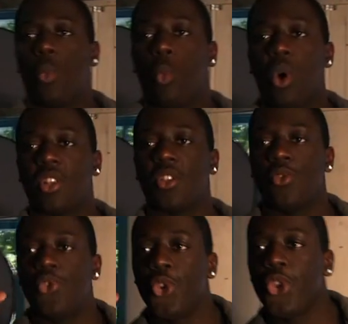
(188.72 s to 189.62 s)

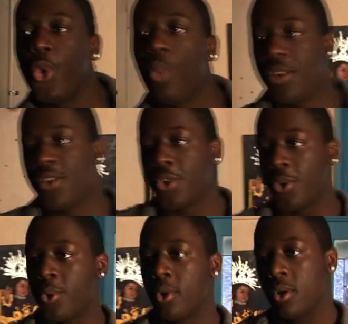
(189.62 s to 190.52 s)
What do you want to
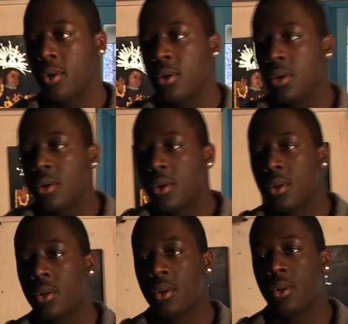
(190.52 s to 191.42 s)
do?
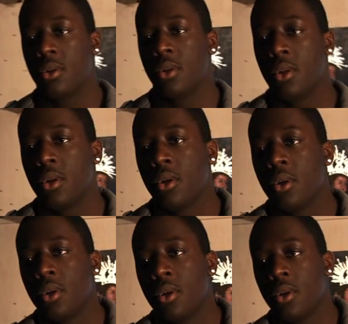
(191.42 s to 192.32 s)
Well, let's think about
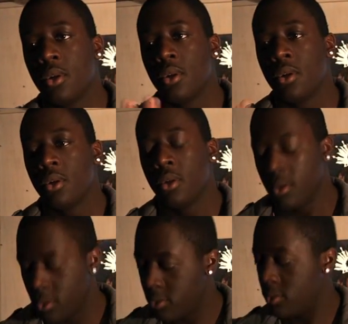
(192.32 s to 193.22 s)
this.
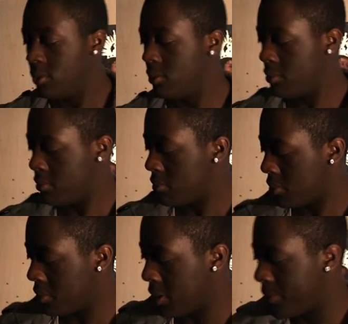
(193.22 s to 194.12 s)
What are rocks?
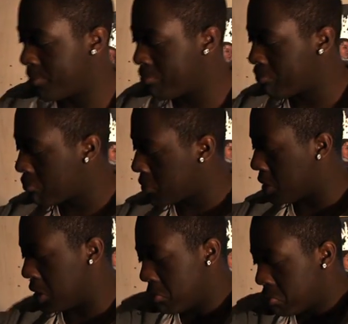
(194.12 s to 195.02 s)

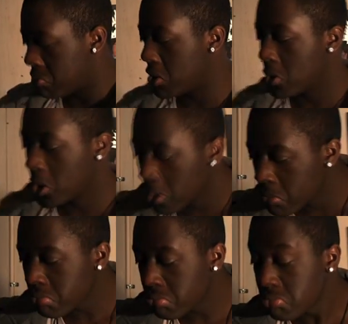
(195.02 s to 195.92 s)
Um,
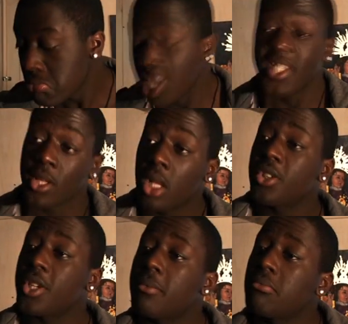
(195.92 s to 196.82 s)
they're
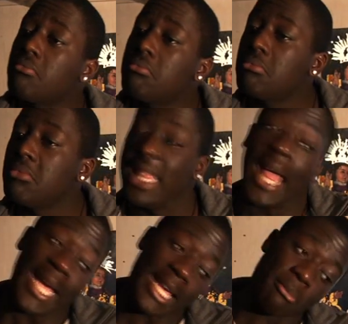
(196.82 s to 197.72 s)
technology.
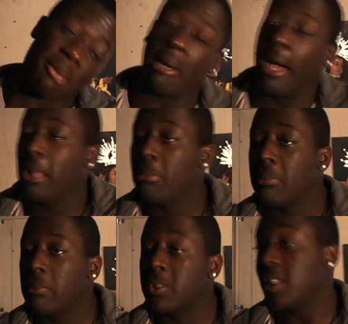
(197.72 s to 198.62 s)
Lagging a bit behind,
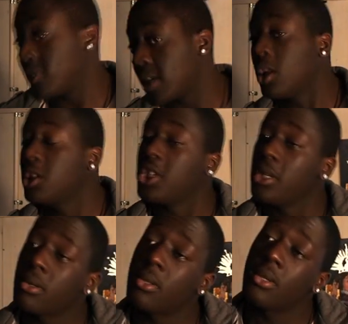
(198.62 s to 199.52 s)
but still technology.